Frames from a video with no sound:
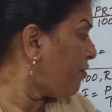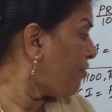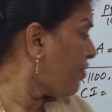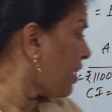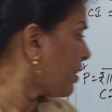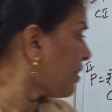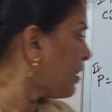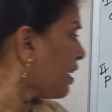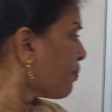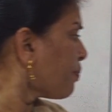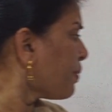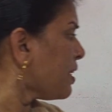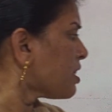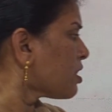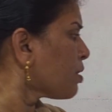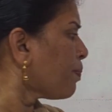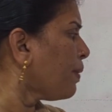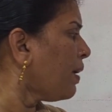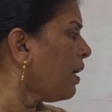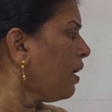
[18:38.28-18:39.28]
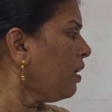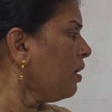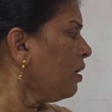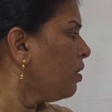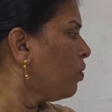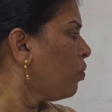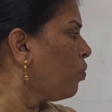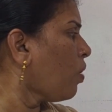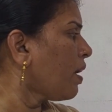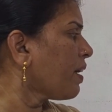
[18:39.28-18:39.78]
For that principal,
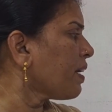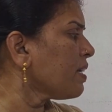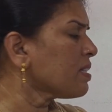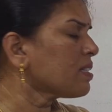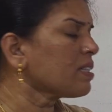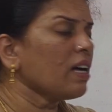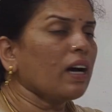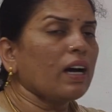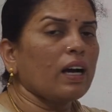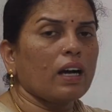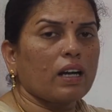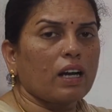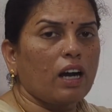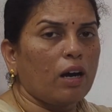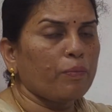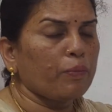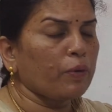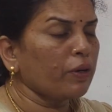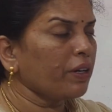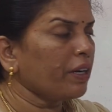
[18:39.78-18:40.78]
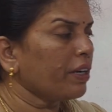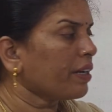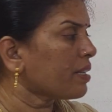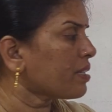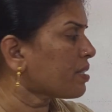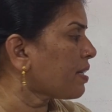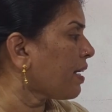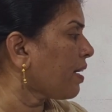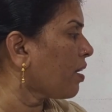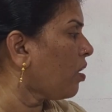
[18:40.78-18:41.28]
what is the compound
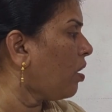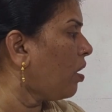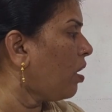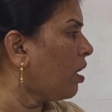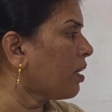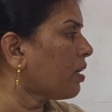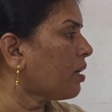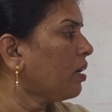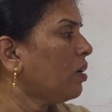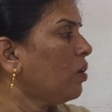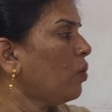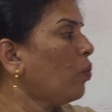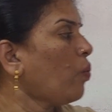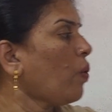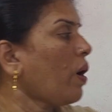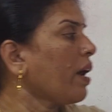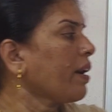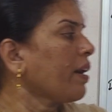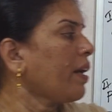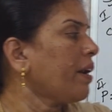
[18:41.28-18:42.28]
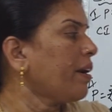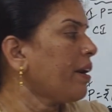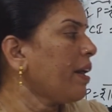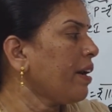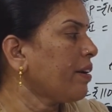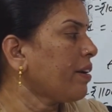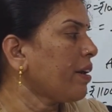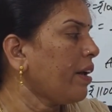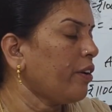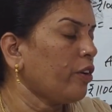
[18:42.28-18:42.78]
interest I got?
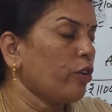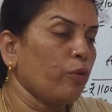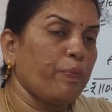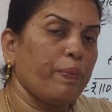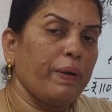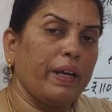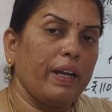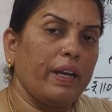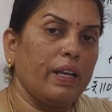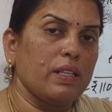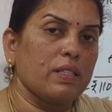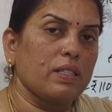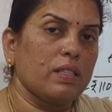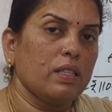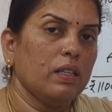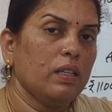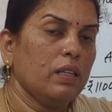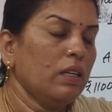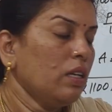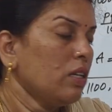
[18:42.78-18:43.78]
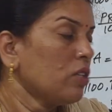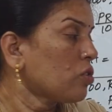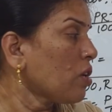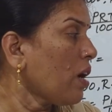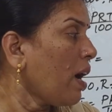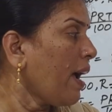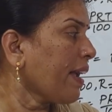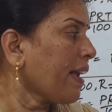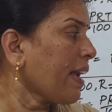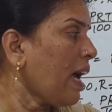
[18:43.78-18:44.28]
110 rupees. So
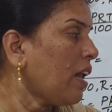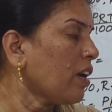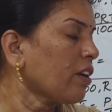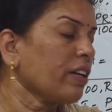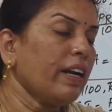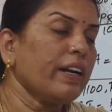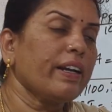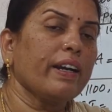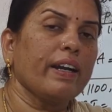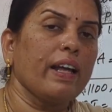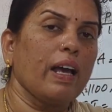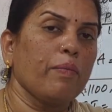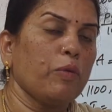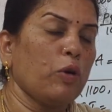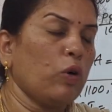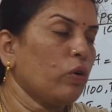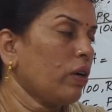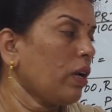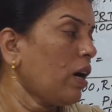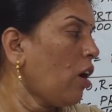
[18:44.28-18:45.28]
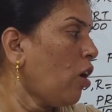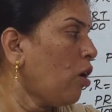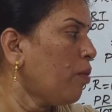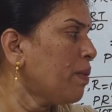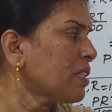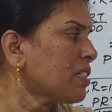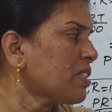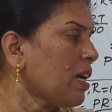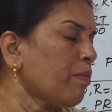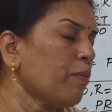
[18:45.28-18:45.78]
I calculated amount. How
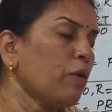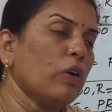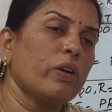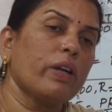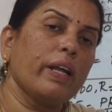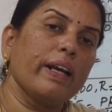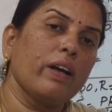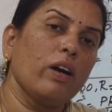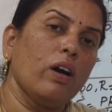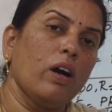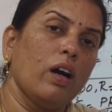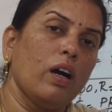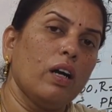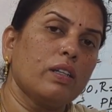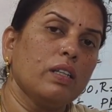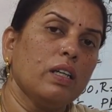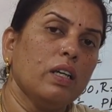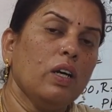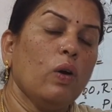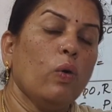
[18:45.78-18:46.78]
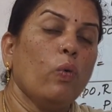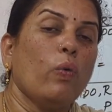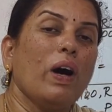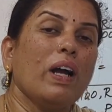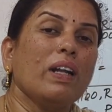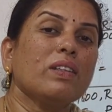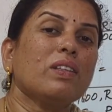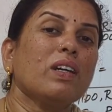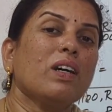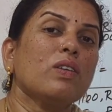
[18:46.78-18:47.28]
much amount I got?
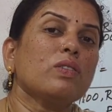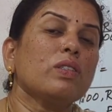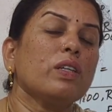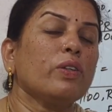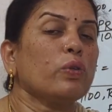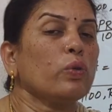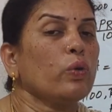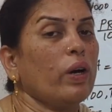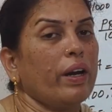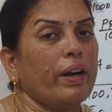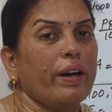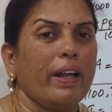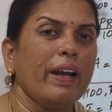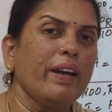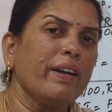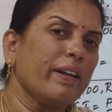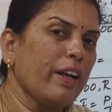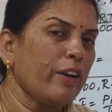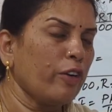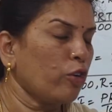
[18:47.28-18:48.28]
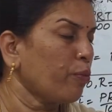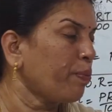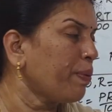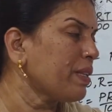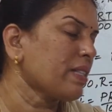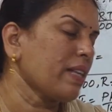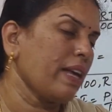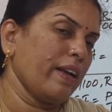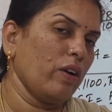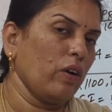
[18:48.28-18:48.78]
1210
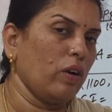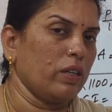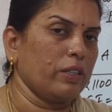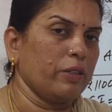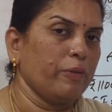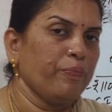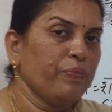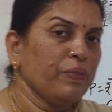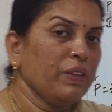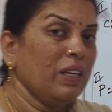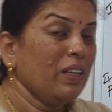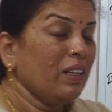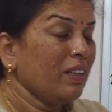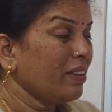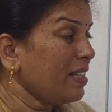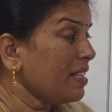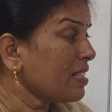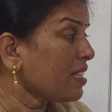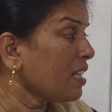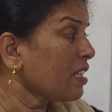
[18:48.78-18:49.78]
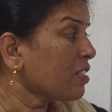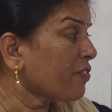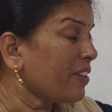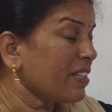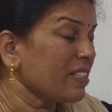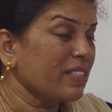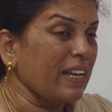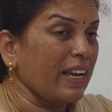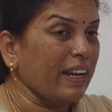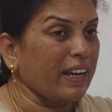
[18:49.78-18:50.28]
rupees I got. This is
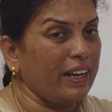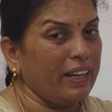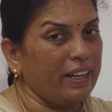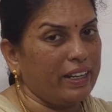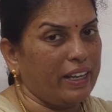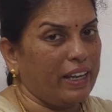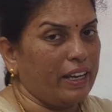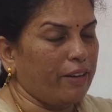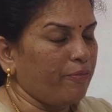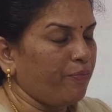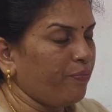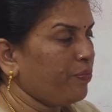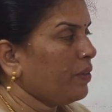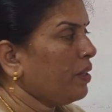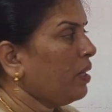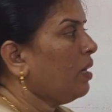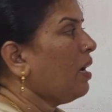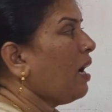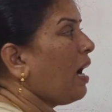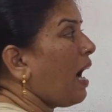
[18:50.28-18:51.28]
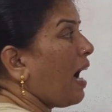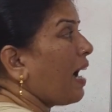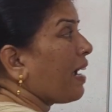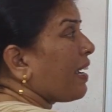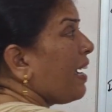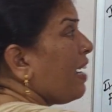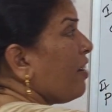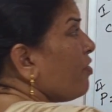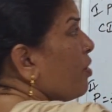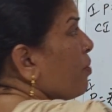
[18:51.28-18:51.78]
for second year.
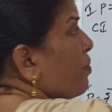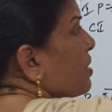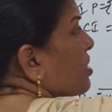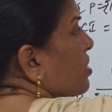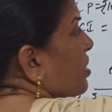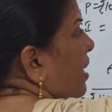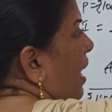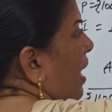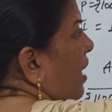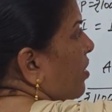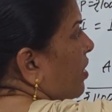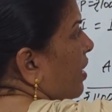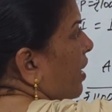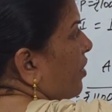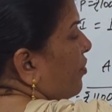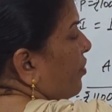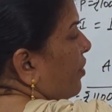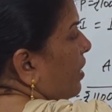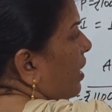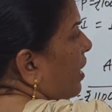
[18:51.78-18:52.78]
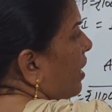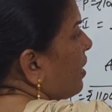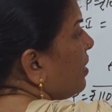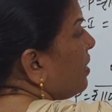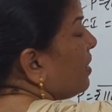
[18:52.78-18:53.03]
Again we must calculate for